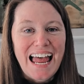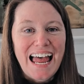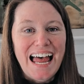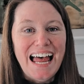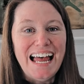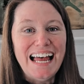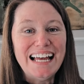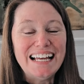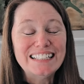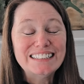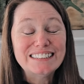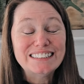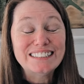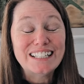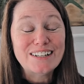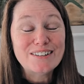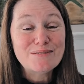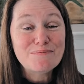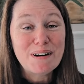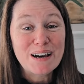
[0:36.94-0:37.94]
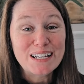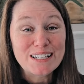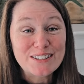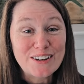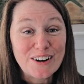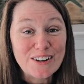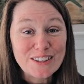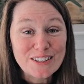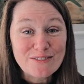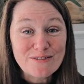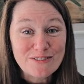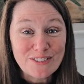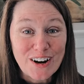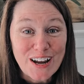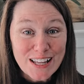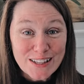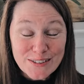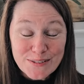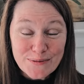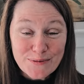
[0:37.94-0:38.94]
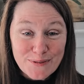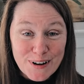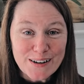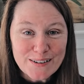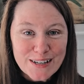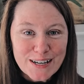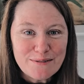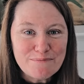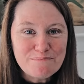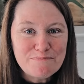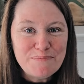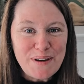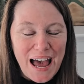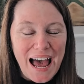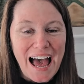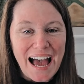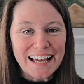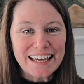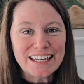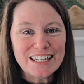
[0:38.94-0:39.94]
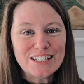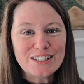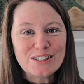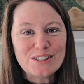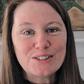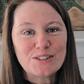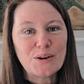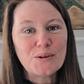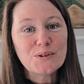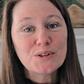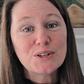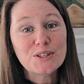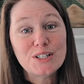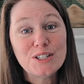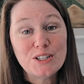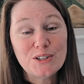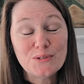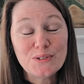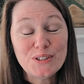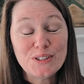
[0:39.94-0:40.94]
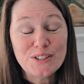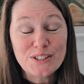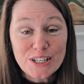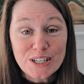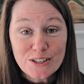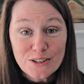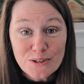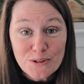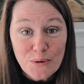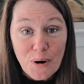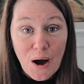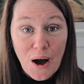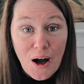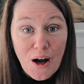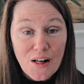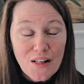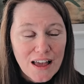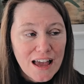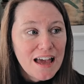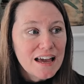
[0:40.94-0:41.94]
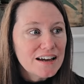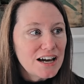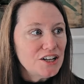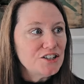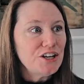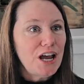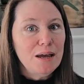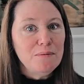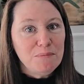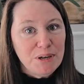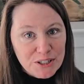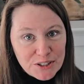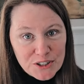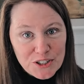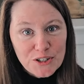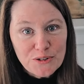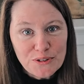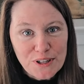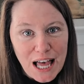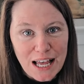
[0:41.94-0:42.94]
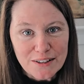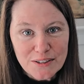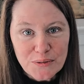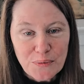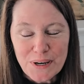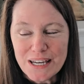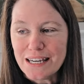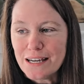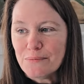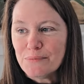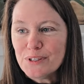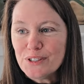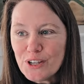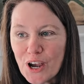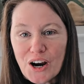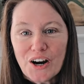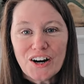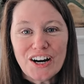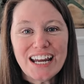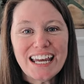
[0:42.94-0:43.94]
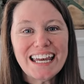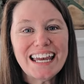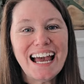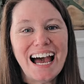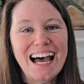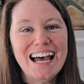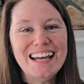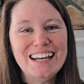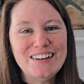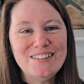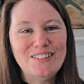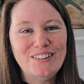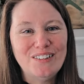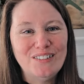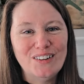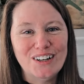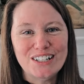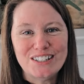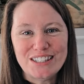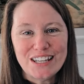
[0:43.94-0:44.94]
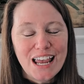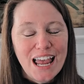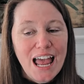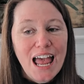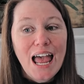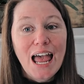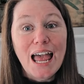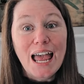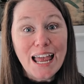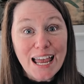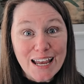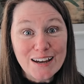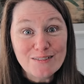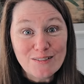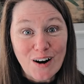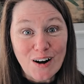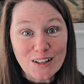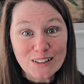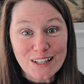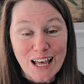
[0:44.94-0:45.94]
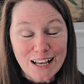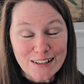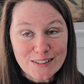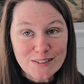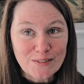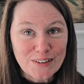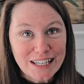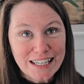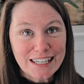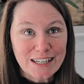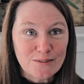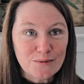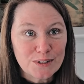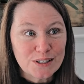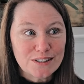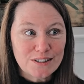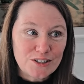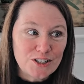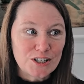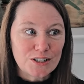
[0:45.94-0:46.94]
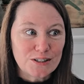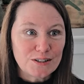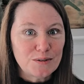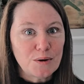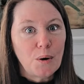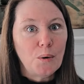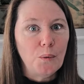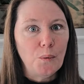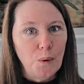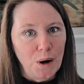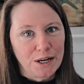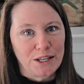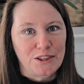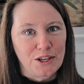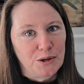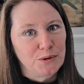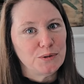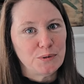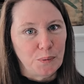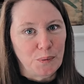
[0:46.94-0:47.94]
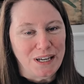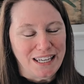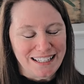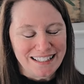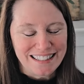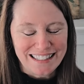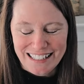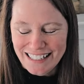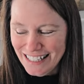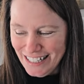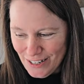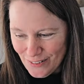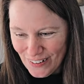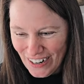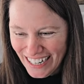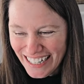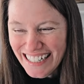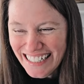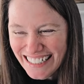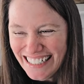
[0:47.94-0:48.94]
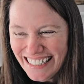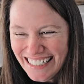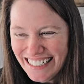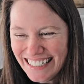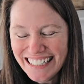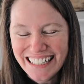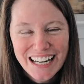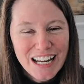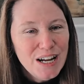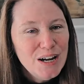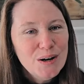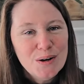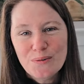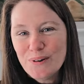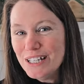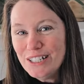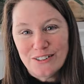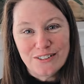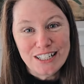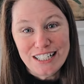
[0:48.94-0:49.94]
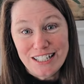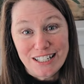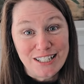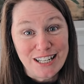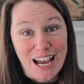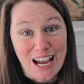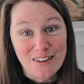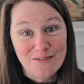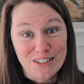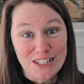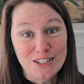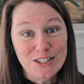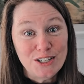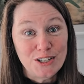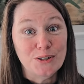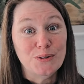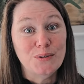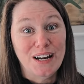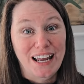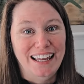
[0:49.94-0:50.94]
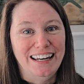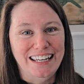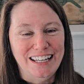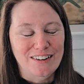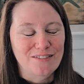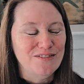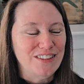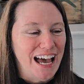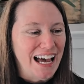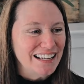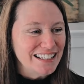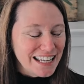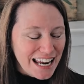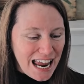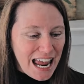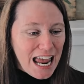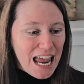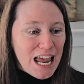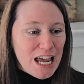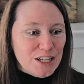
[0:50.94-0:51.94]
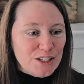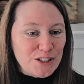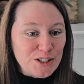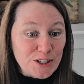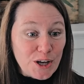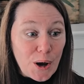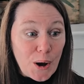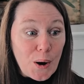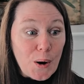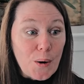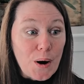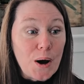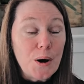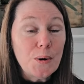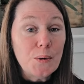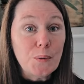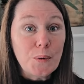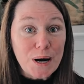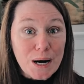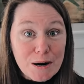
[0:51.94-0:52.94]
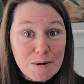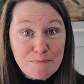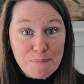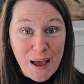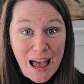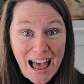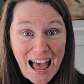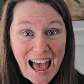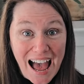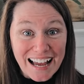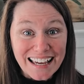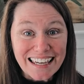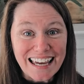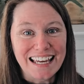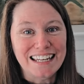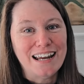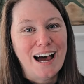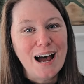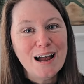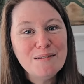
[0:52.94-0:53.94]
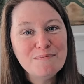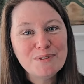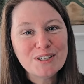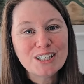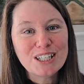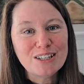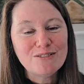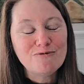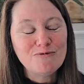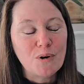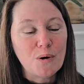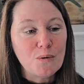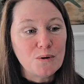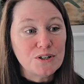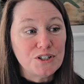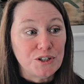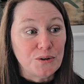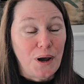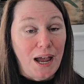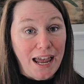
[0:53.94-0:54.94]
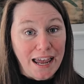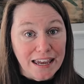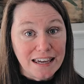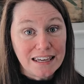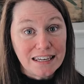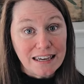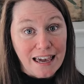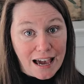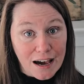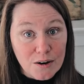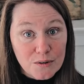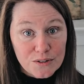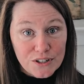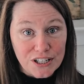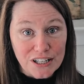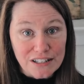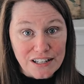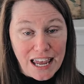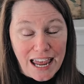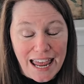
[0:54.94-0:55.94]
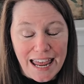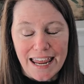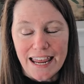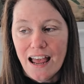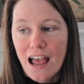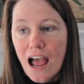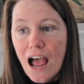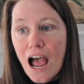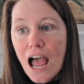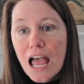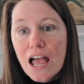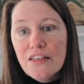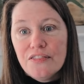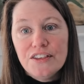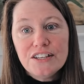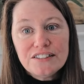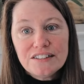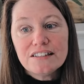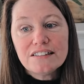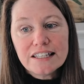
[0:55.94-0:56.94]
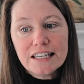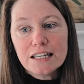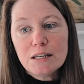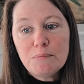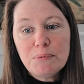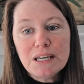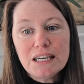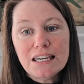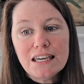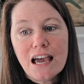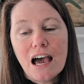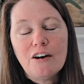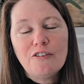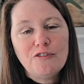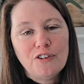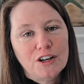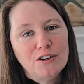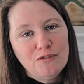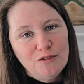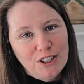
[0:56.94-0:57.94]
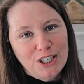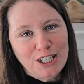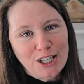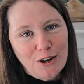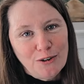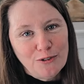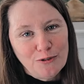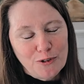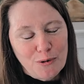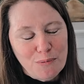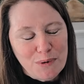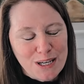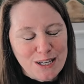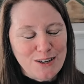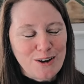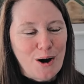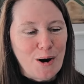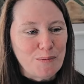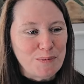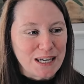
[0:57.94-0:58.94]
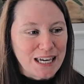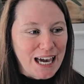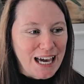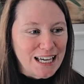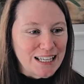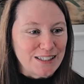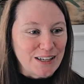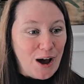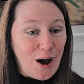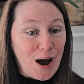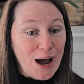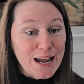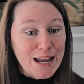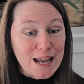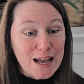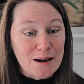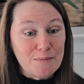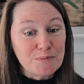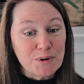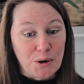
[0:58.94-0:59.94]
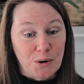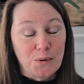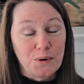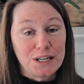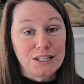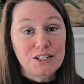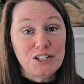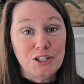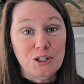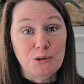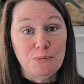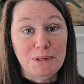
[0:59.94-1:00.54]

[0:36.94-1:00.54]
Hello, my darling friends. Welcome back. It is so good to see you all. Gosh, I missed you last week. I'm sorry. I was AWOL last week. It was just one of those weeks. Anyway, we don't need to dive into any of that. So we're back and I'm looking forward to hanging out today. This is going to be a fun video for me, y'all, because I am going to